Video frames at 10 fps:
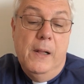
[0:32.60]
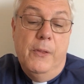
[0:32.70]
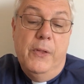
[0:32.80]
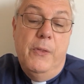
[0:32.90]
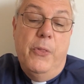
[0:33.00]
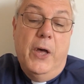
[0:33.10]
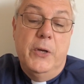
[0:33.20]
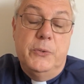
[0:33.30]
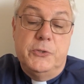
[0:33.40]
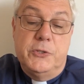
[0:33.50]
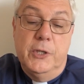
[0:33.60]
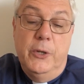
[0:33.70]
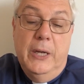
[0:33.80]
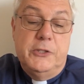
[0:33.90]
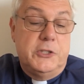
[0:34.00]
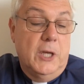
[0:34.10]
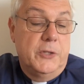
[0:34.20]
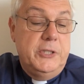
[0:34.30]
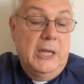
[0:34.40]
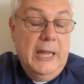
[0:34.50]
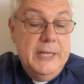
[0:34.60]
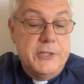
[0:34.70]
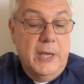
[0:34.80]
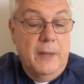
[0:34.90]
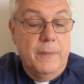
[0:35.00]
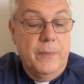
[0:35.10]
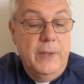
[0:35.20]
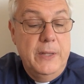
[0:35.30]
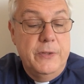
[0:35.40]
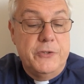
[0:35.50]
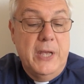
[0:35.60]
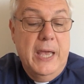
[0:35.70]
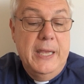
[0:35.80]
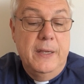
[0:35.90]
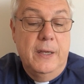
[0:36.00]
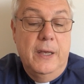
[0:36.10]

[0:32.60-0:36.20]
than those who had started later in the day.